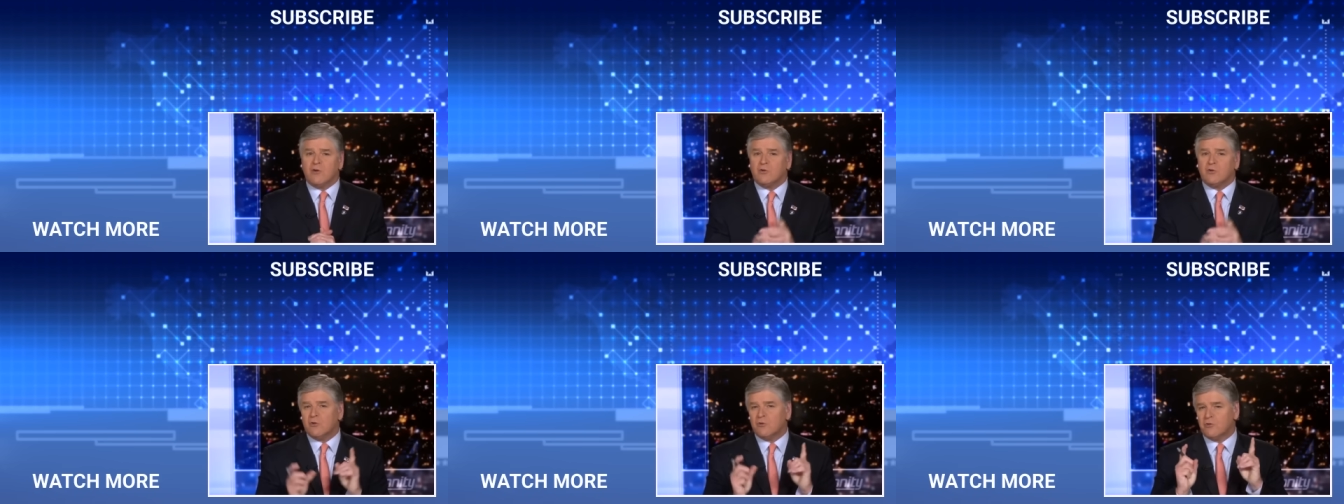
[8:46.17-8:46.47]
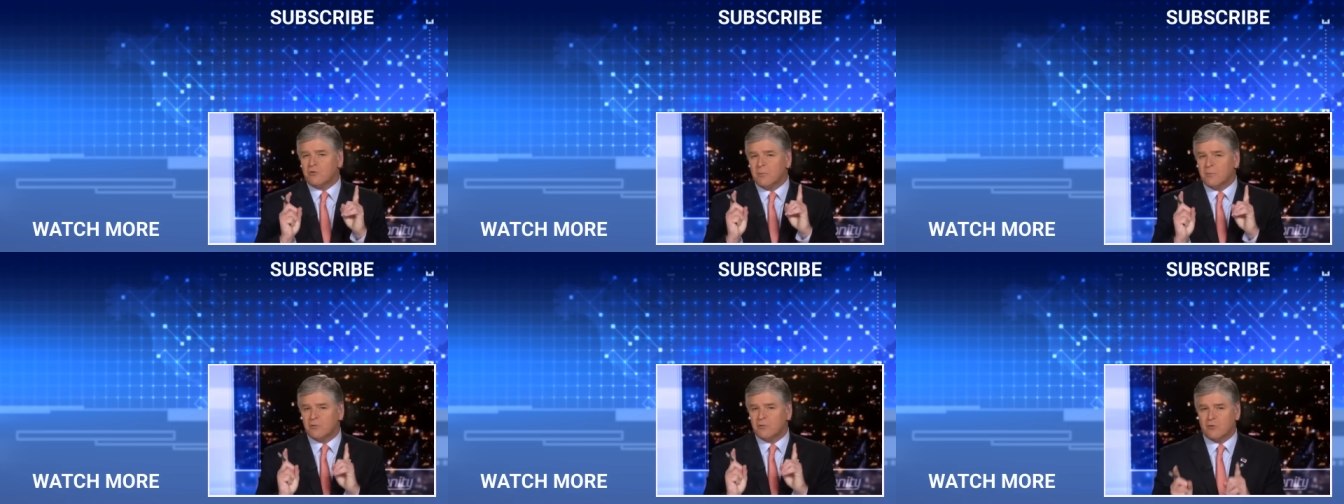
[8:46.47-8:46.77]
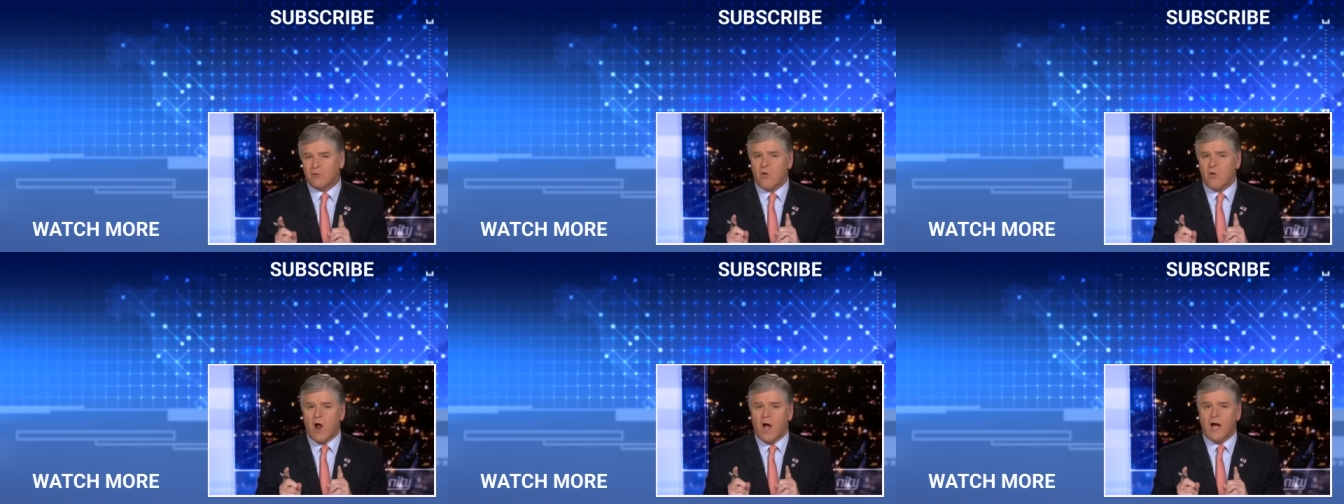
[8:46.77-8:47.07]
to
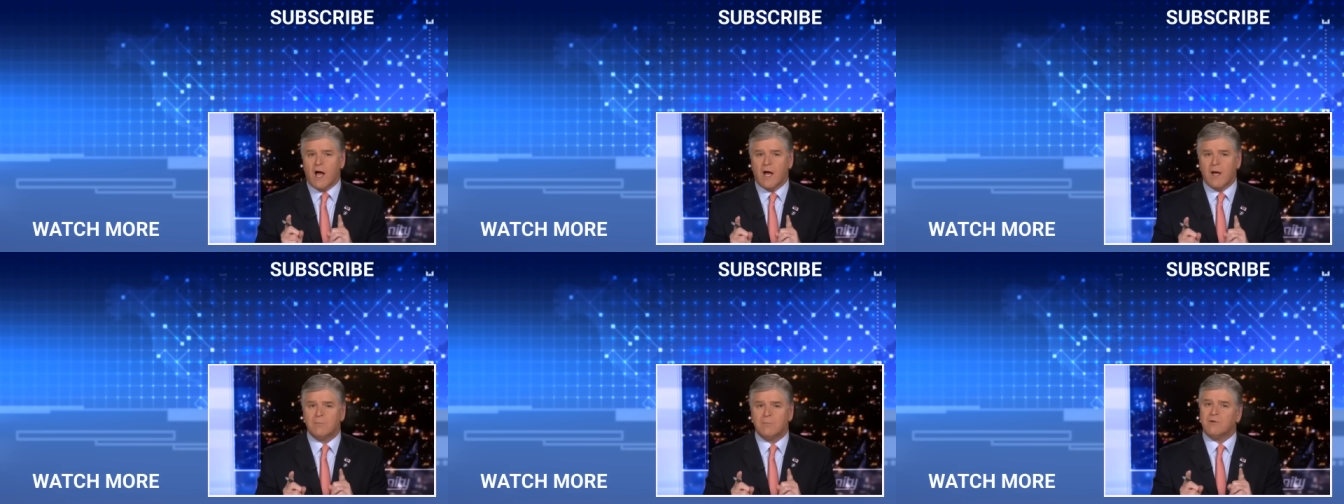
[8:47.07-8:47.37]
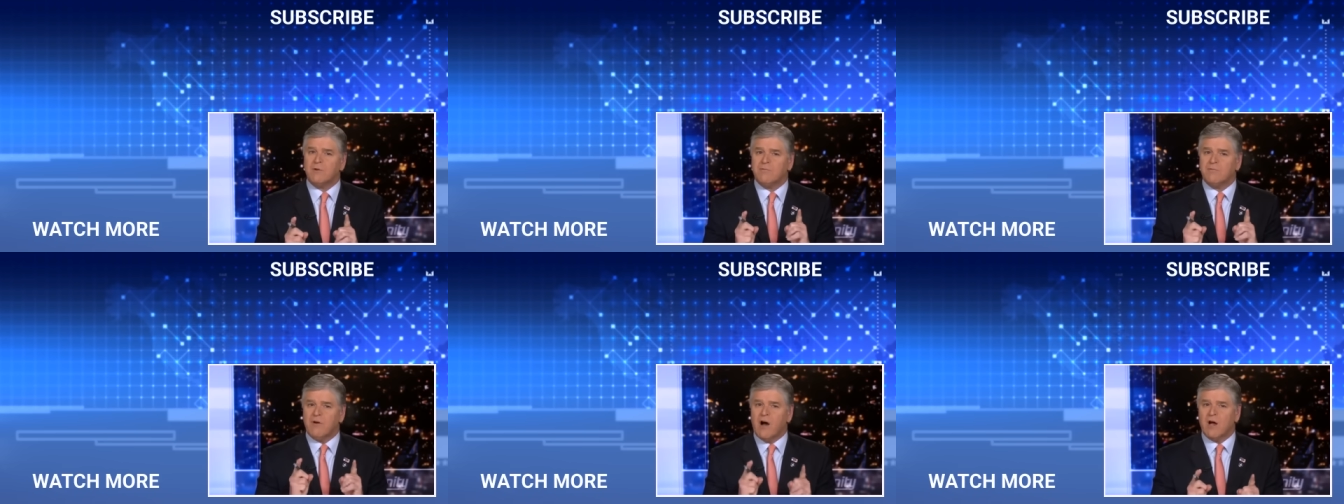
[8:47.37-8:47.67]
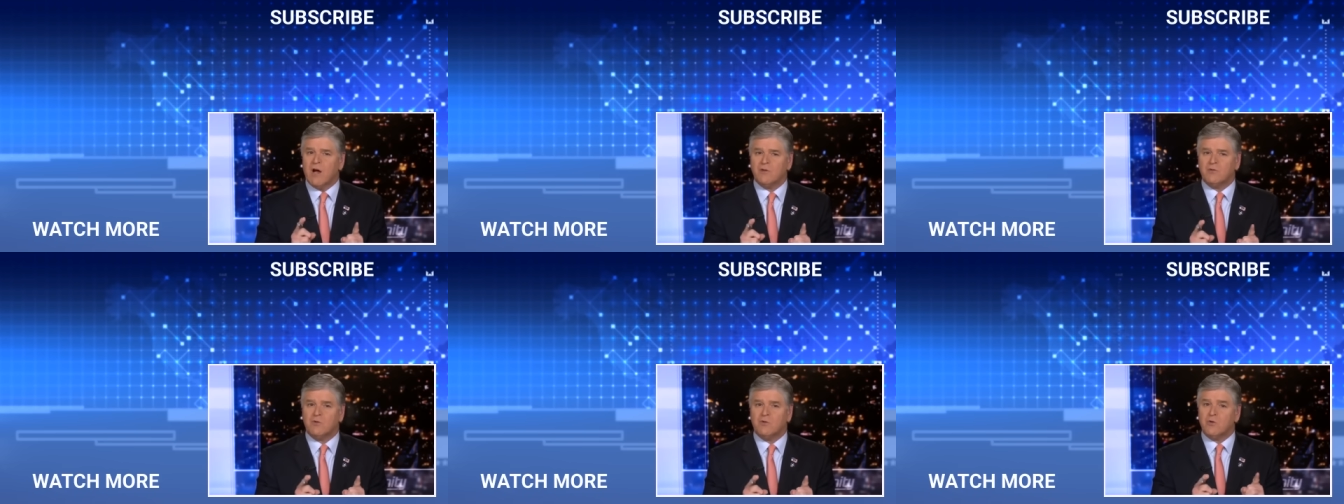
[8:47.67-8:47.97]
subscribe to
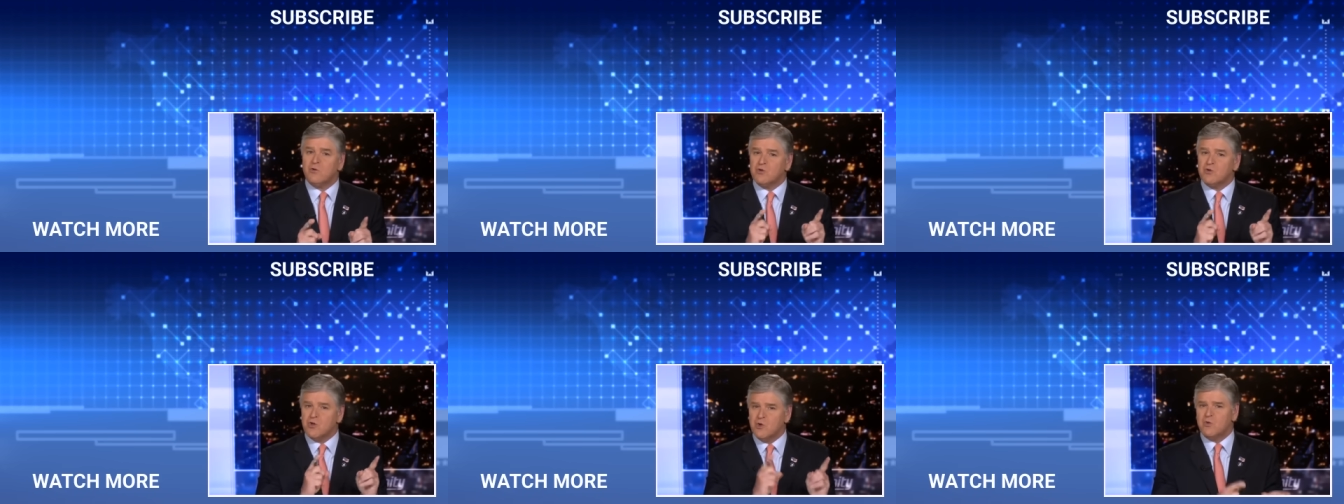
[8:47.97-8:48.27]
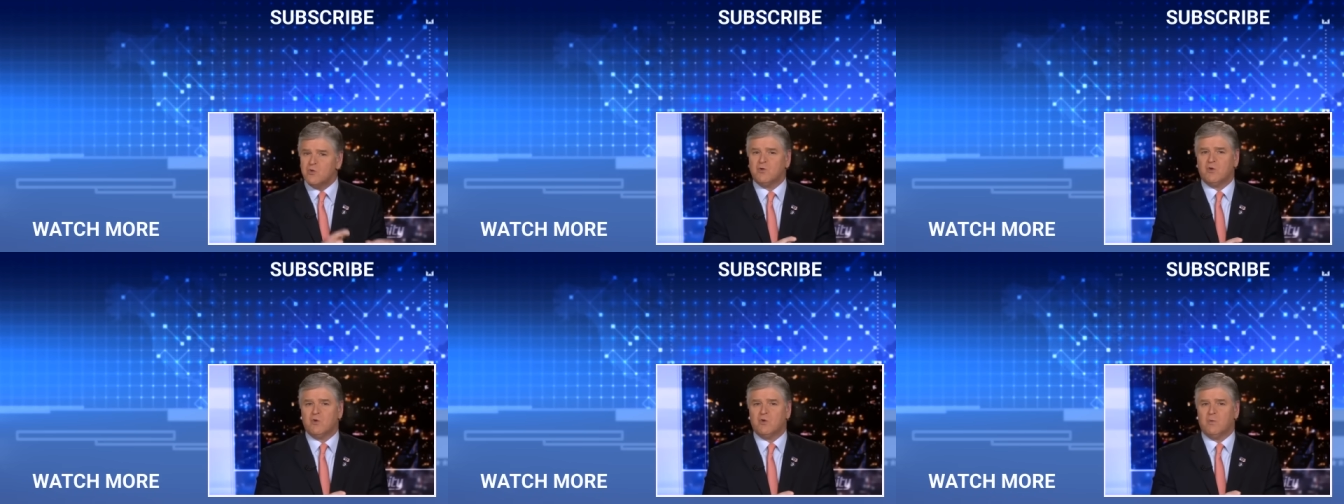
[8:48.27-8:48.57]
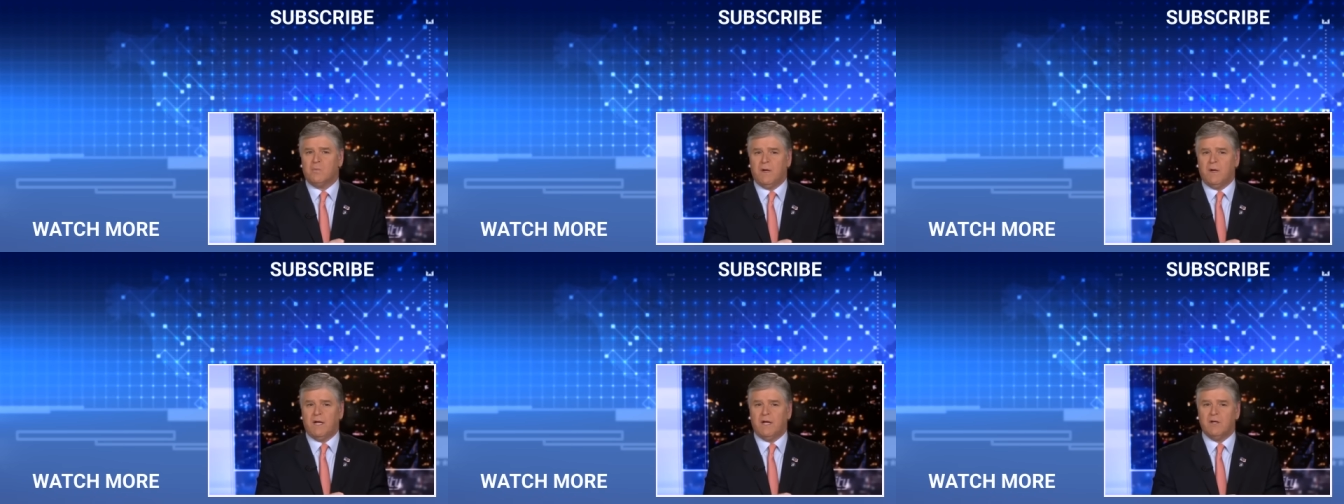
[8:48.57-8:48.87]
Fox News
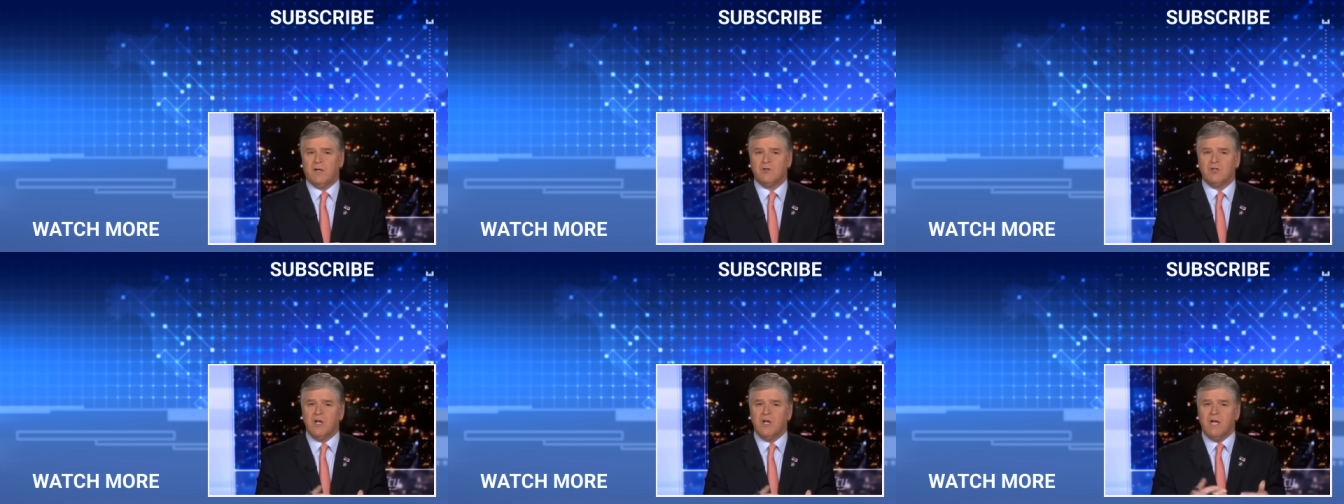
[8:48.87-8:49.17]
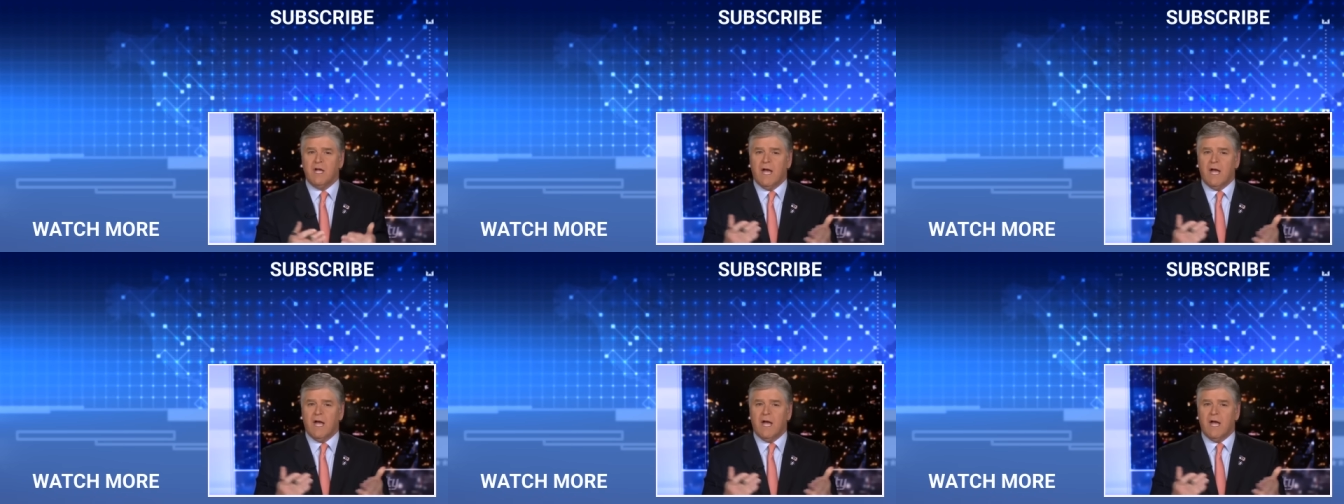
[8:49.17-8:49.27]
YouTube page